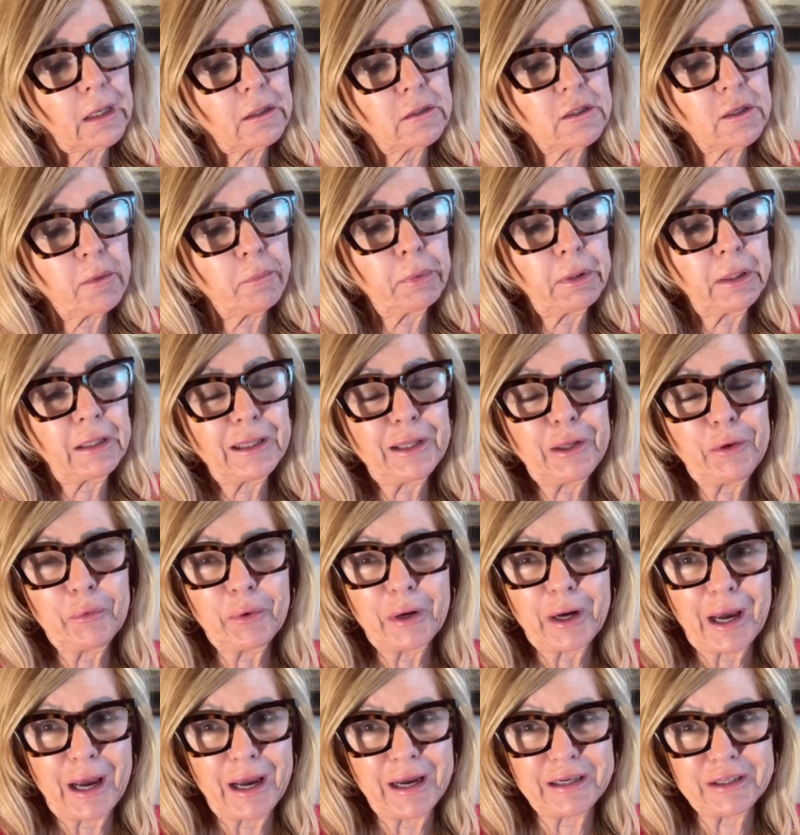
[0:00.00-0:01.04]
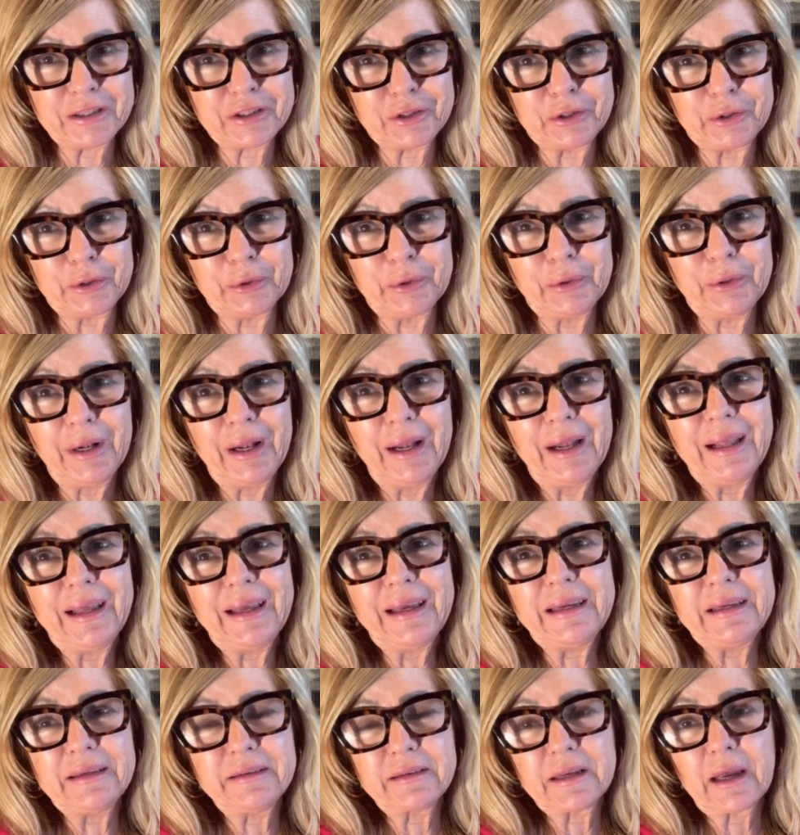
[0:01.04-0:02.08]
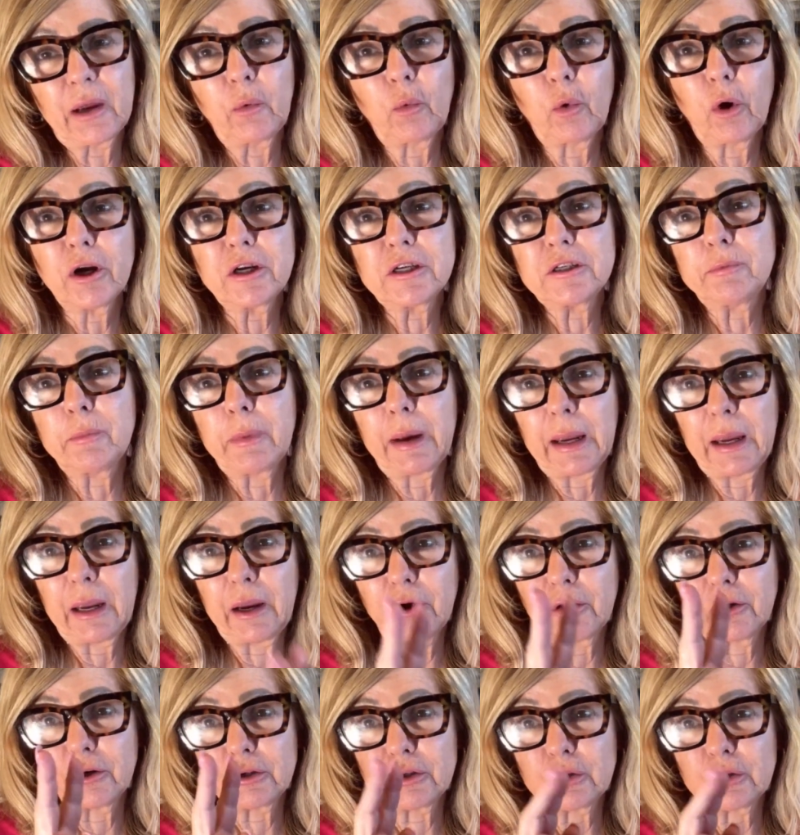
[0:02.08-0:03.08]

Typically what I do is I wash my hair